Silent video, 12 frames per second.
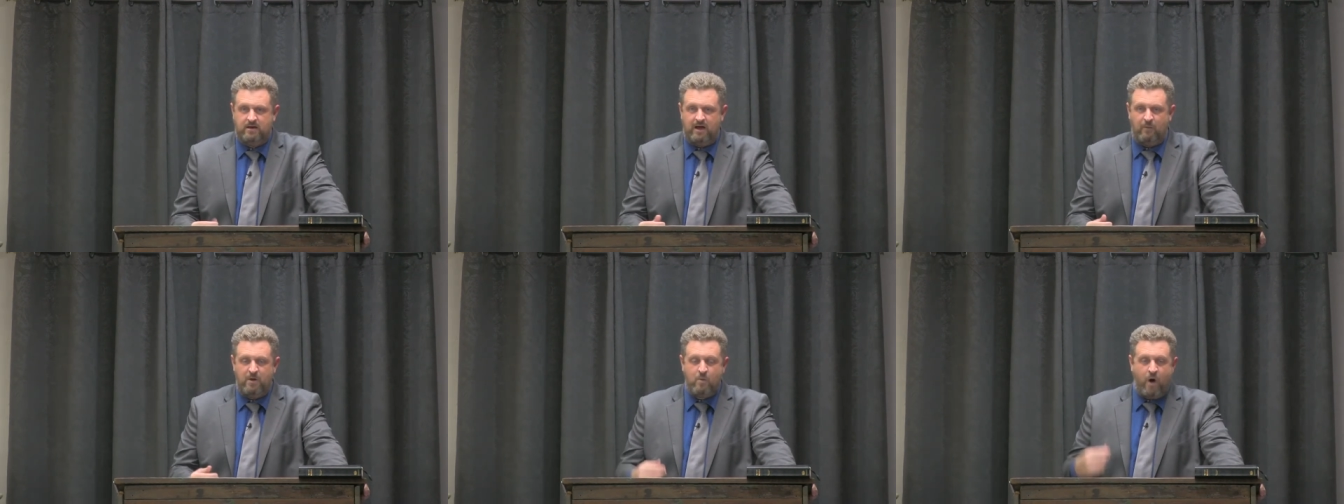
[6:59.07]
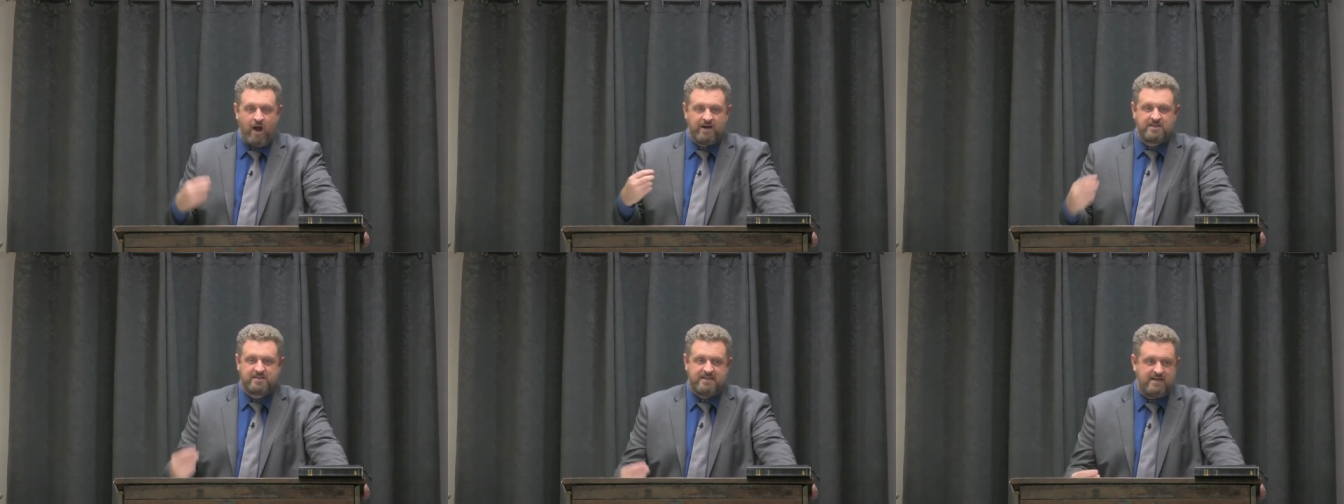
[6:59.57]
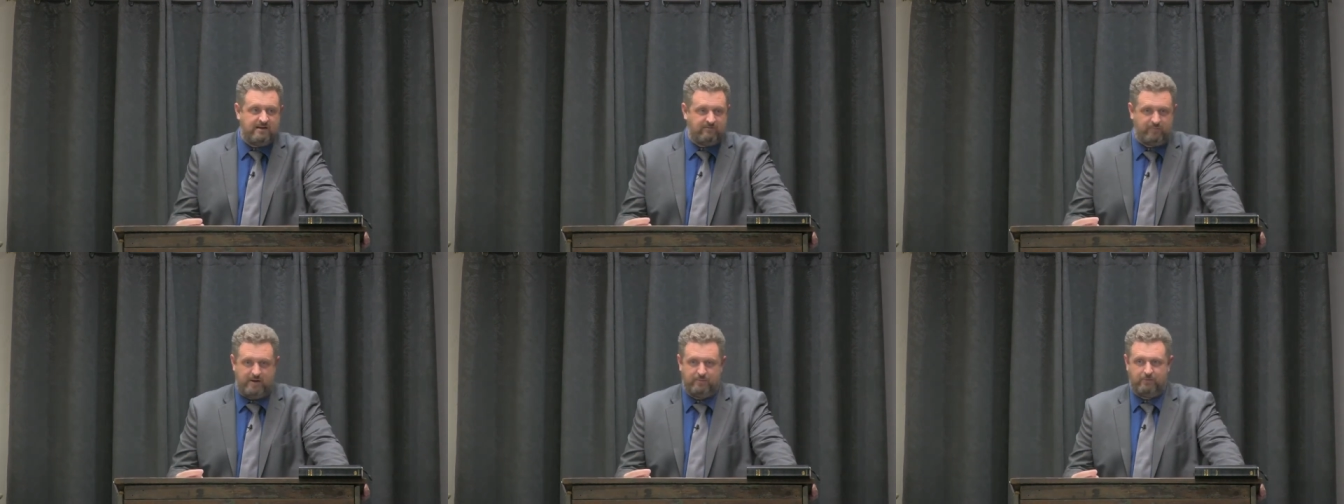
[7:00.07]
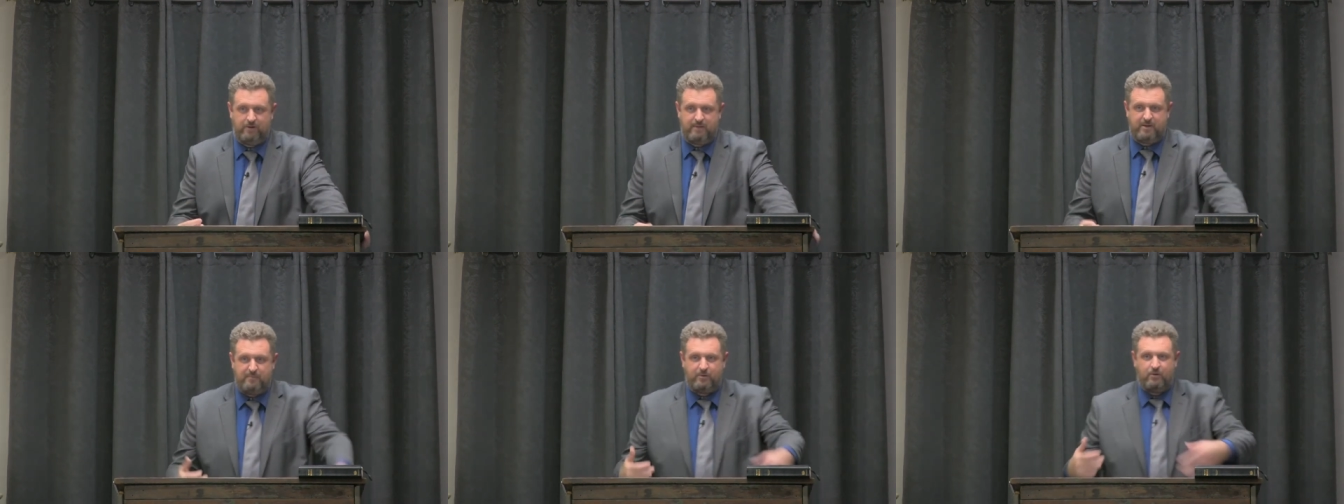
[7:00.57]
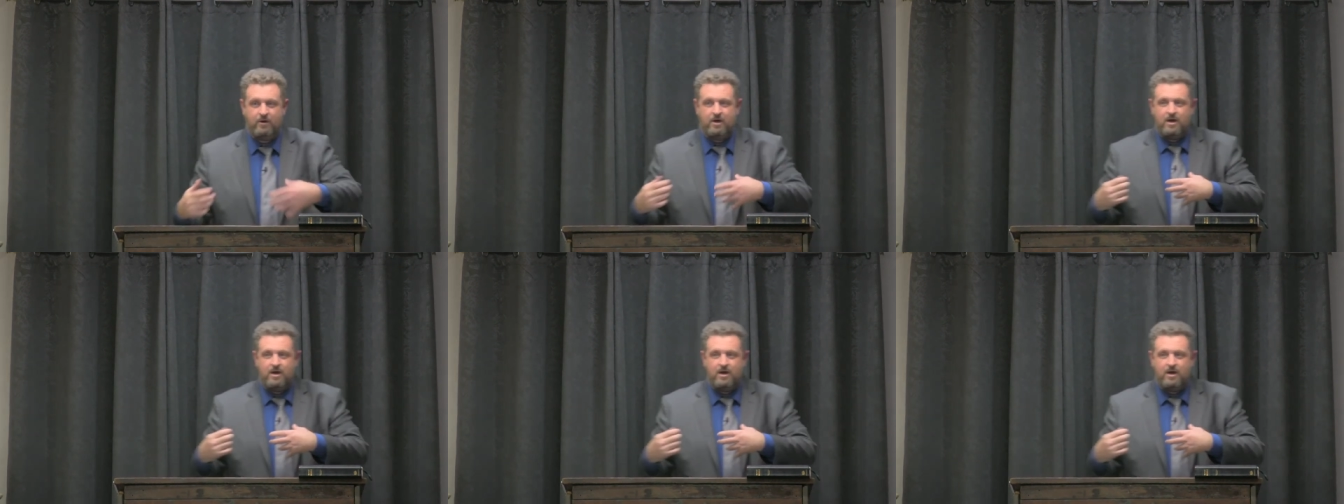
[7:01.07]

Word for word: And we want to deceive people, right? People,